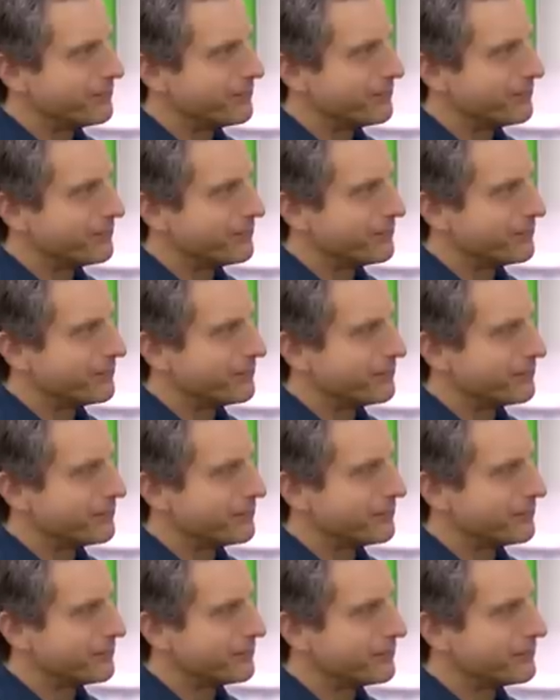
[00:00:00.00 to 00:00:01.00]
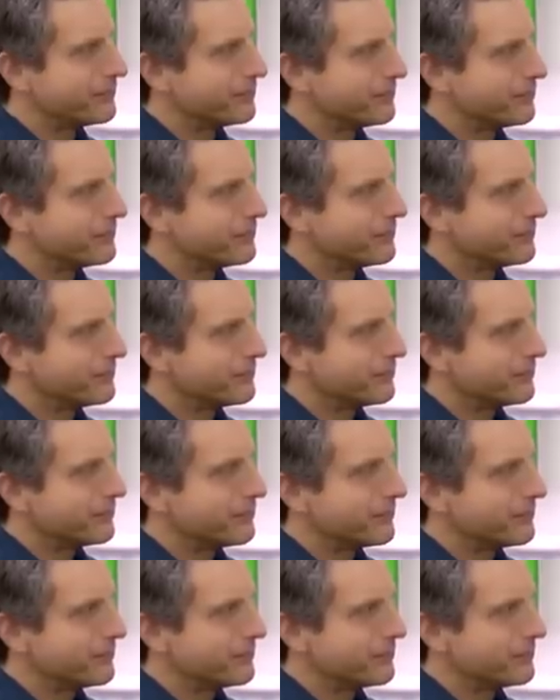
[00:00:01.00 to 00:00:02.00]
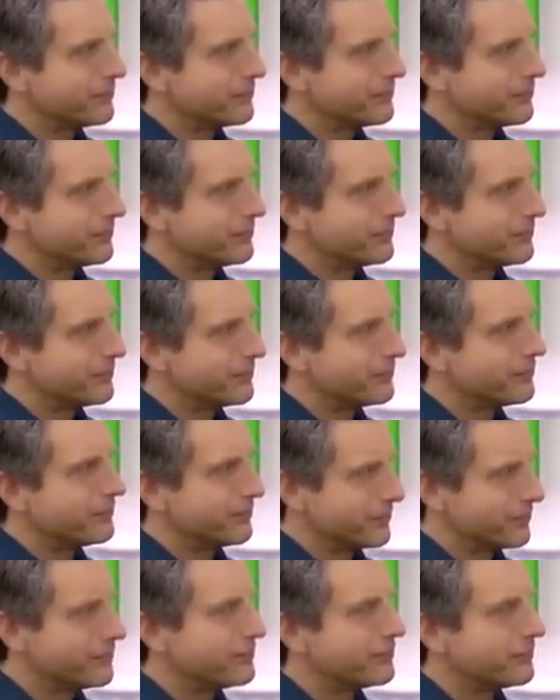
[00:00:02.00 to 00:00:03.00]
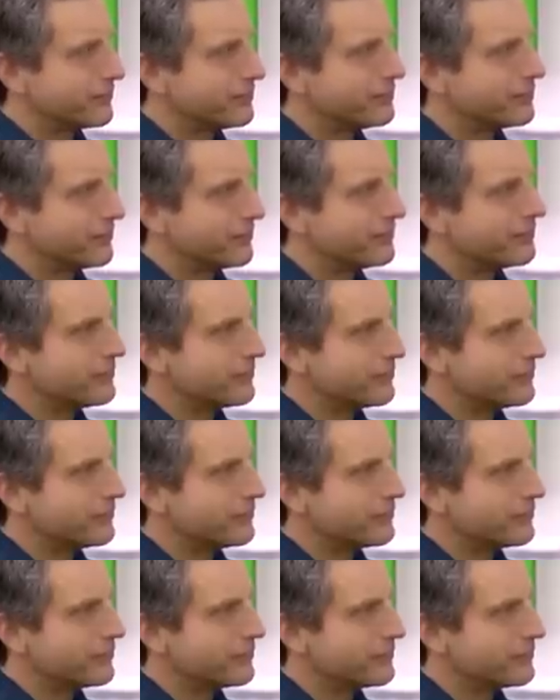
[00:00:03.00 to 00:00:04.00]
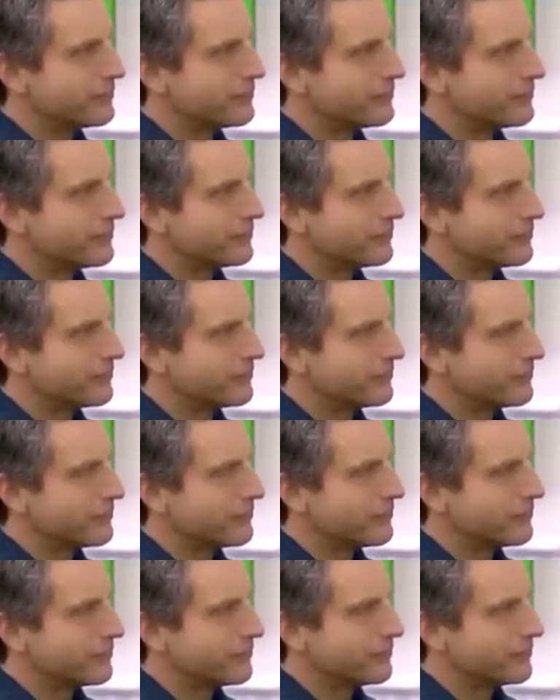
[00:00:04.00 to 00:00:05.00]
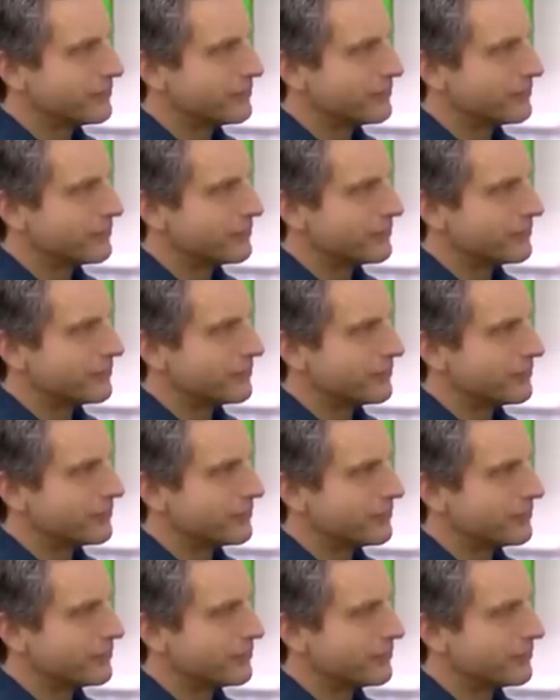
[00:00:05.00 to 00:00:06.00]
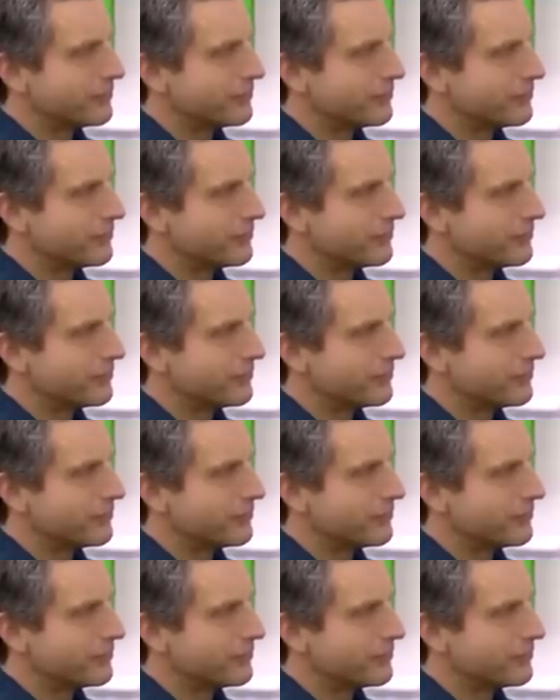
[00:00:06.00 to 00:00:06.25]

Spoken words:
No words are spoken by the person on screen.